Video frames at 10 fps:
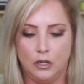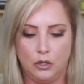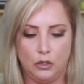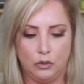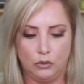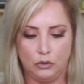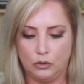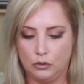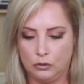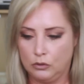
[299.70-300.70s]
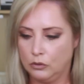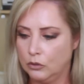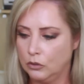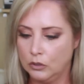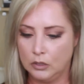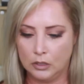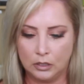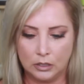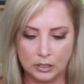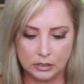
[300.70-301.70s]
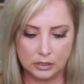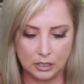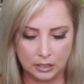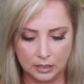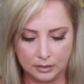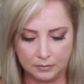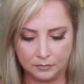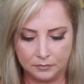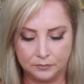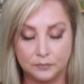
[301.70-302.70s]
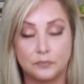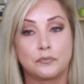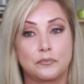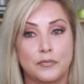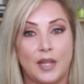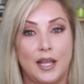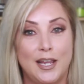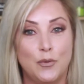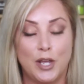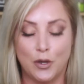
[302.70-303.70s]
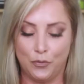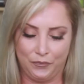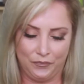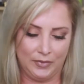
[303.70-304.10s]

No, that's not it. Here we go.